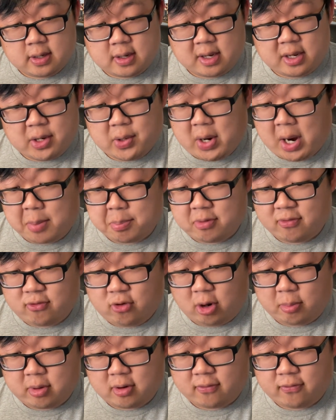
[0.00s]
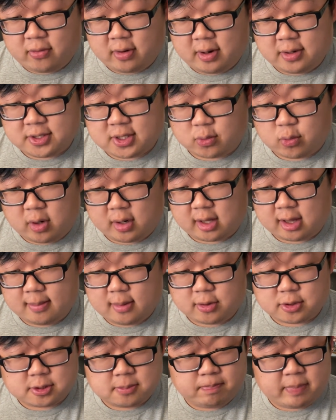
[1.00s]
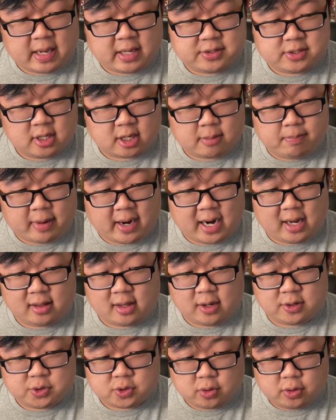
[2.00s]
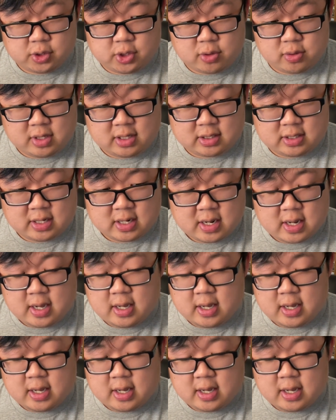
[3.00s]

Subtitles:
Can you outperform your friends at running the most basic biological unit?